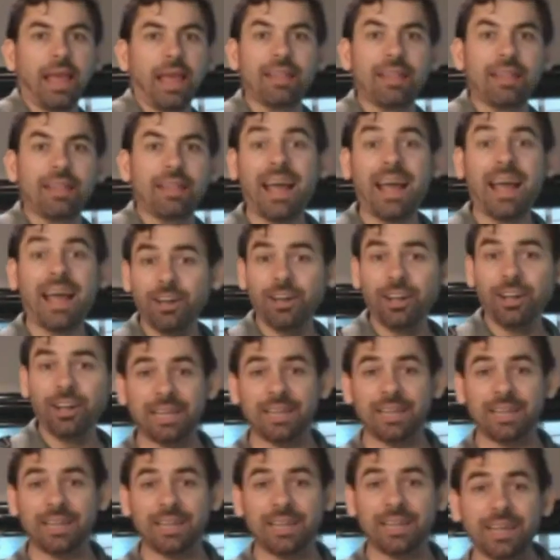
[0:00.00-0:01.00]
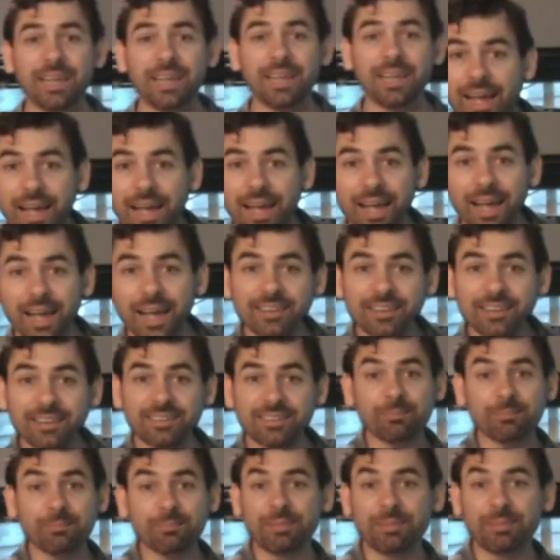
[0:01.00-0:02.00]
And that could be
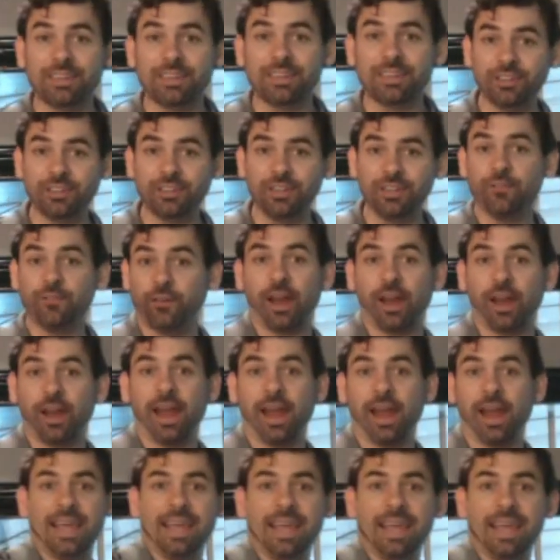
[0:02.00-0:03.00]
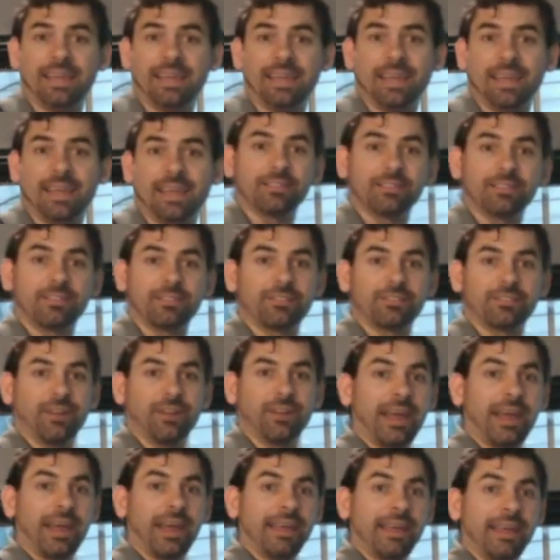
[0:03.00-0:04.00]
something that you do for 8/8 counts,
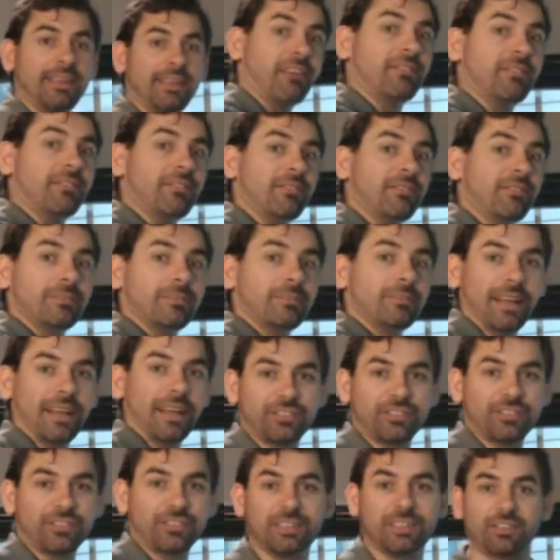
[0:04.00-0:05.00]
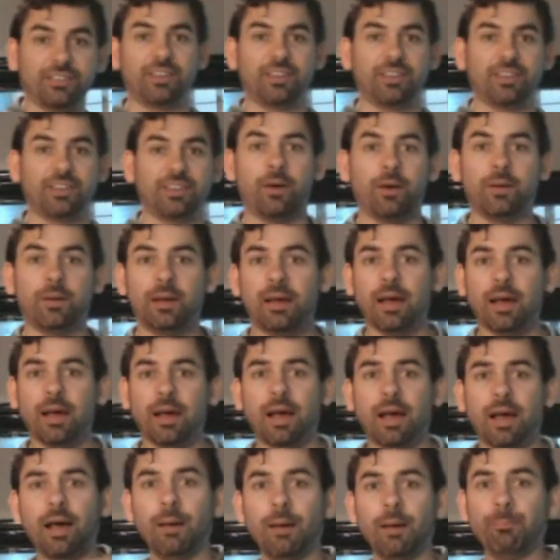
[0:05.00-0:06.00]
right? You have them actually just go
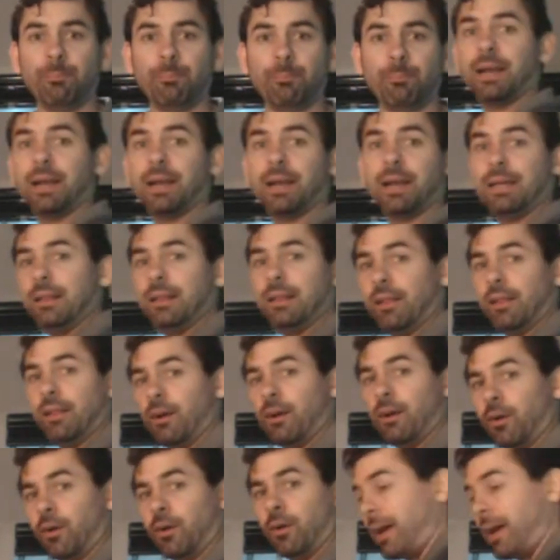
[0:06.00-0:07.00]
upper body, lower